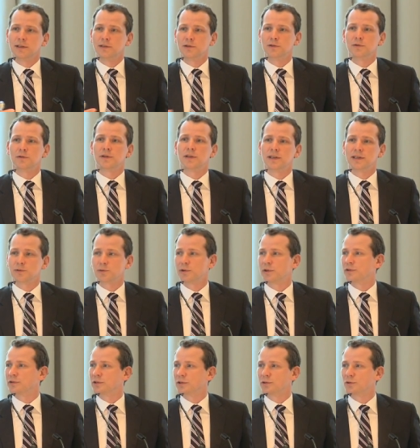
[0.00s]
do things
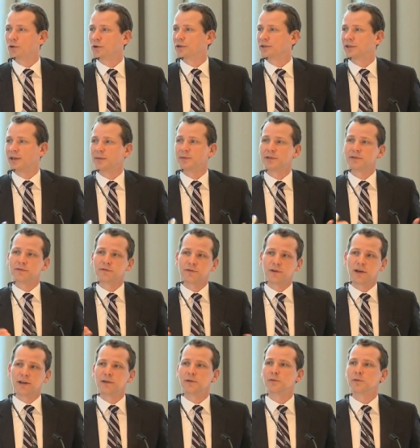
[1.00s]
where there's a tort claim to
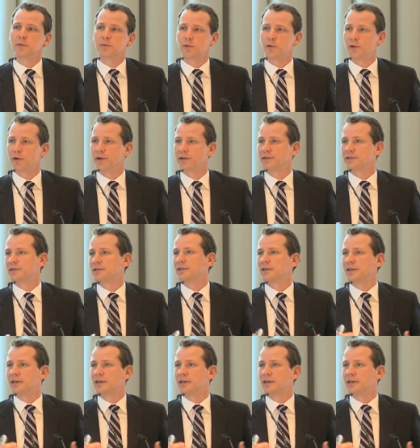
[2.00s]
fund reports